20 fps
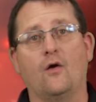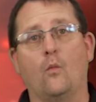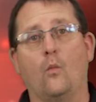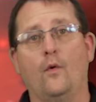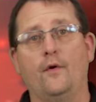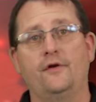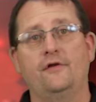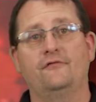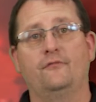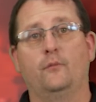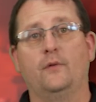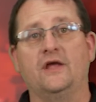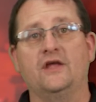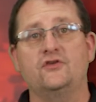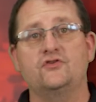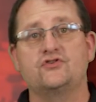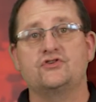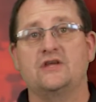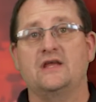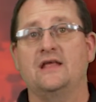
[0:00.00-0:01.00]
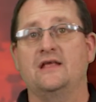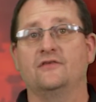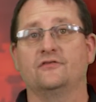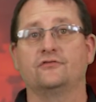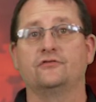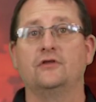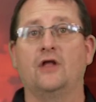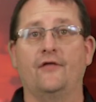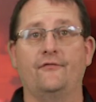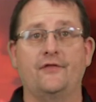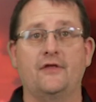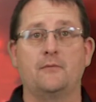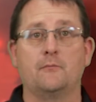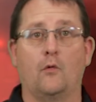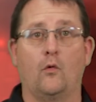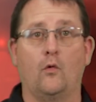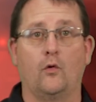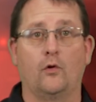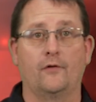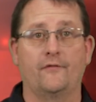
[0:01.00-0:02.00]
one of which is nothing
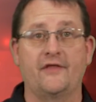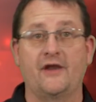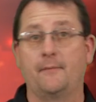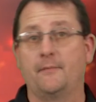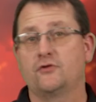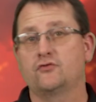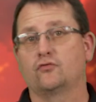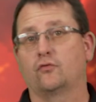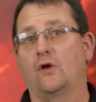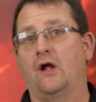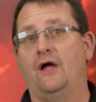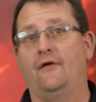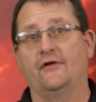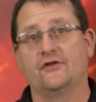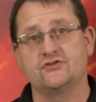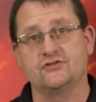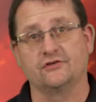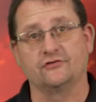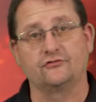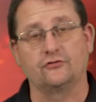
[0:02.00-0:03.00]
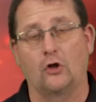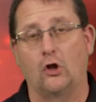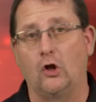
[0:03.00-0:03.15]
more than a metrologist.